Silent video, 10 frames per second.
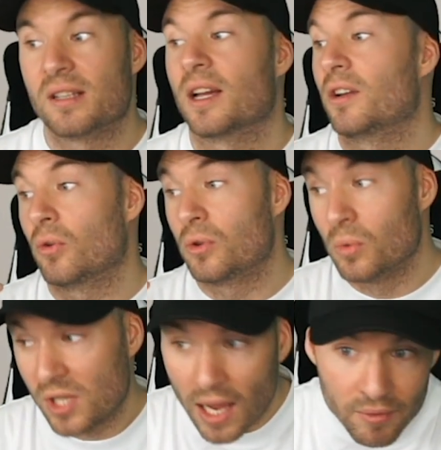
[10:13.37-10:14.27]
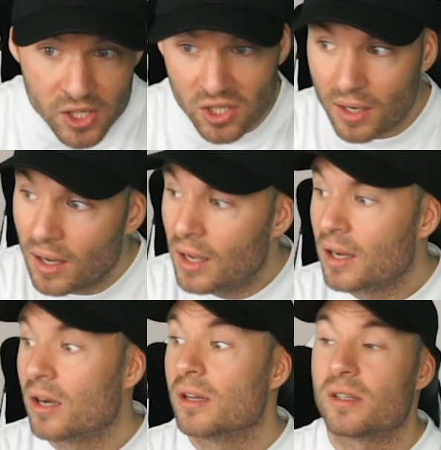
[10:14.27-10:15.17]
since I don't do television,
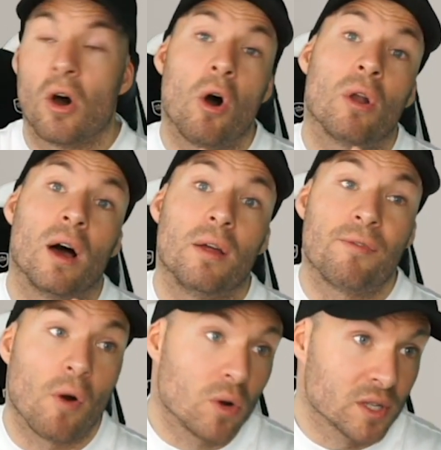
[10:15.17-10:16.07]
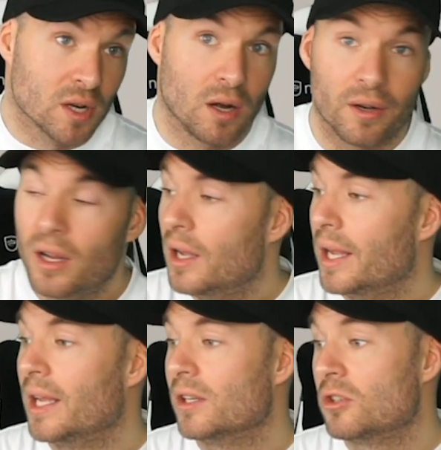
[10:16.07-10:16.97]
because all I focus on
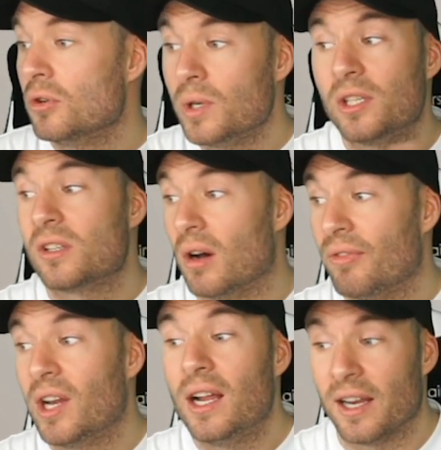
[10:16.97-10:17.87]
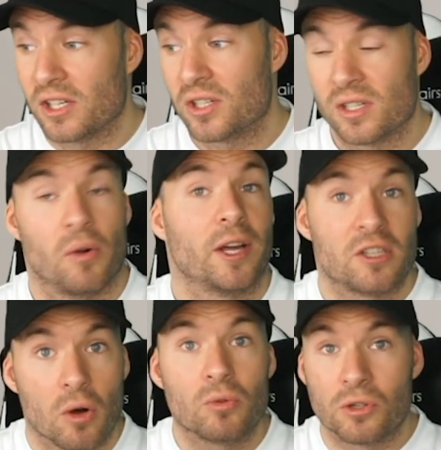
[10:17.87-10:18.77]
is doing stuff in English. So
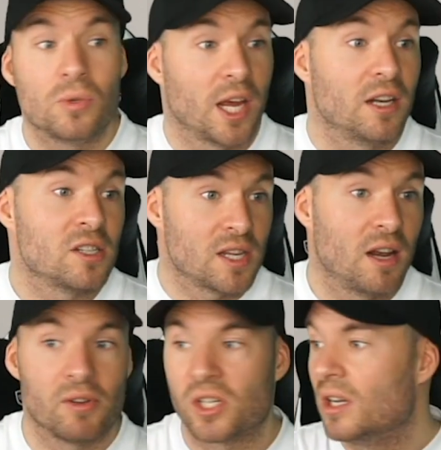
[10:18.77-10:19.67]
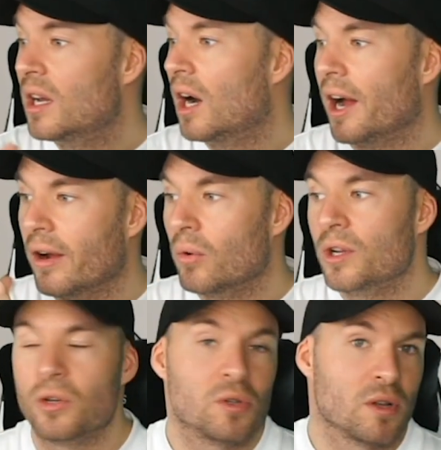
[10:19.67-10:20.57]
I don't do Danish television, I
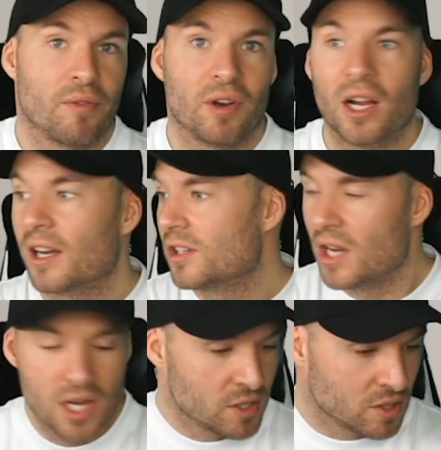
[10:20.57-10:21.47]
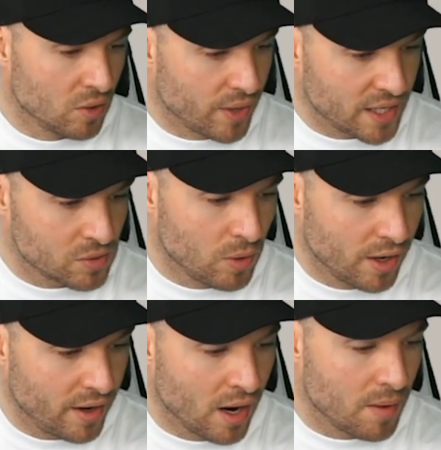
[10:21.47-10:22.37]
only do stuff in English. So that's
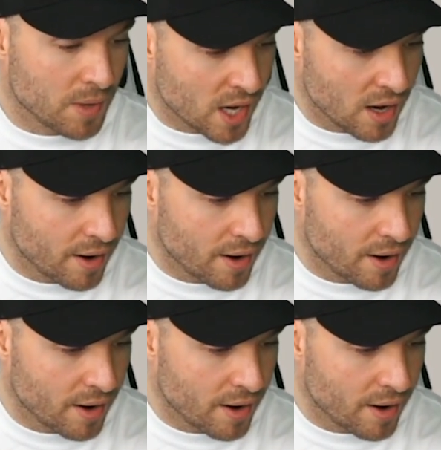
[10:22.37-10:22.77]
why I'm